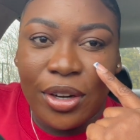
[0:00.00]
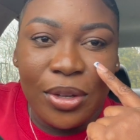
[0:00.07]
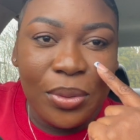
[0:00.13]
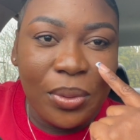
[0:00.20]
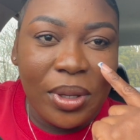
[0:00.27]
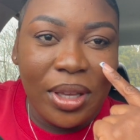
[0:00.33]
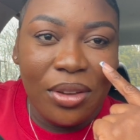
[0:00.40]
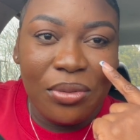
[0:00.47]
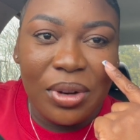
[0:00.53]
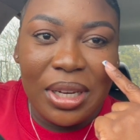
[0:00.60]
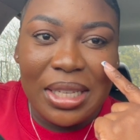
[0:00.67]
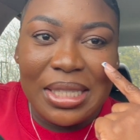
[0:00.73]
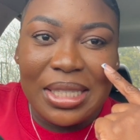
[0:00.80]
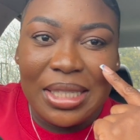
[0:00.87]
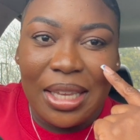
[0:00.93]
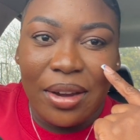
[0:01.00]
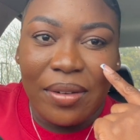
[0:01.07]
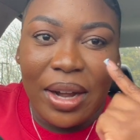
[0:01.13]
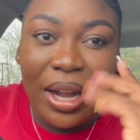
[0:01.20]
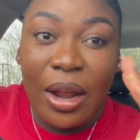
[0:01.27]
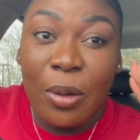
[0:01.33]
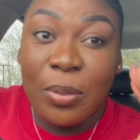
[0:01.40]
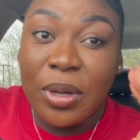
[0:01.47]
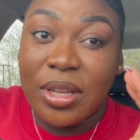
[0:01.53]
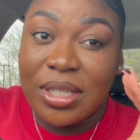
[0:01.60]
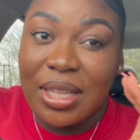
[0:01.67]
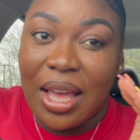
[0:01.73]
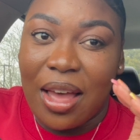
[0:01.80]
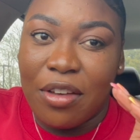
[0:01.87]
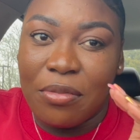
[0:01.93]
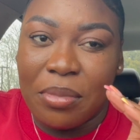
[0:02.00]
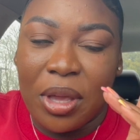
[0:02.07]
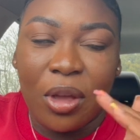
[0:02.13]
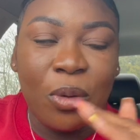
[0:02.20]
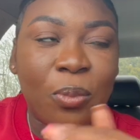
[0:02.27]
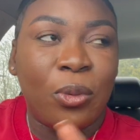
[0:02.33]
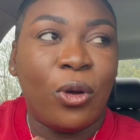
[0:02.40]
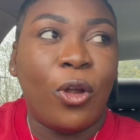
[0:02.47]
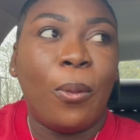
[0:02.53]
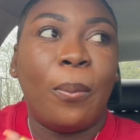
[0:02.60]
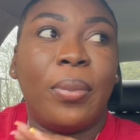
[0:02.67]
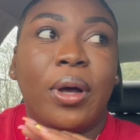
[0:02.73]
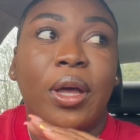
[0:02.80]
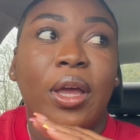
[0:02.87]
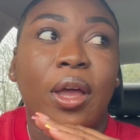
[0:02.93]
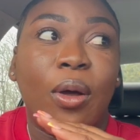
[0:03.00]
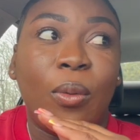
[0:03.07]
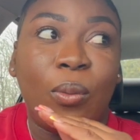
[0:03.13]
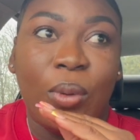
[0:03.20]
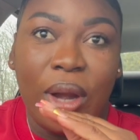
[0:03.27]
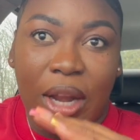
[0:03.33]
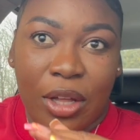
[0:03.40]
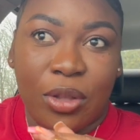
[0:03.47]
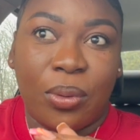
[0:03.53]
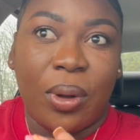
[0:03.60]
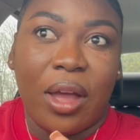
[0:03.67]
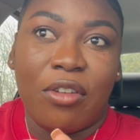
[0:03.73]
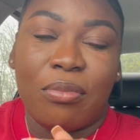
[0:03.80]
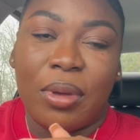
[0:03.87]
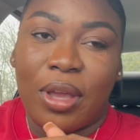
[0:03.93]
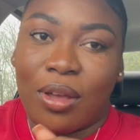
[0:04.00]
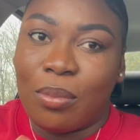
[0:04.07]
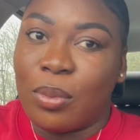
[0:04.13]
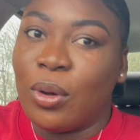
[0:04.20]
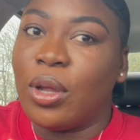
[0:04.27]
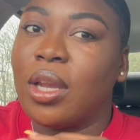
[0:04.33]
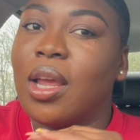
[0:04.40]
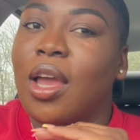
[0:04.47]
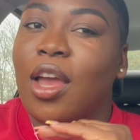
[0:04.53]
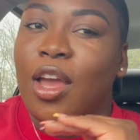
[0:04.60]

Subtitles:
You can't really see it right now because I have makeup on, but when I don't have makeup on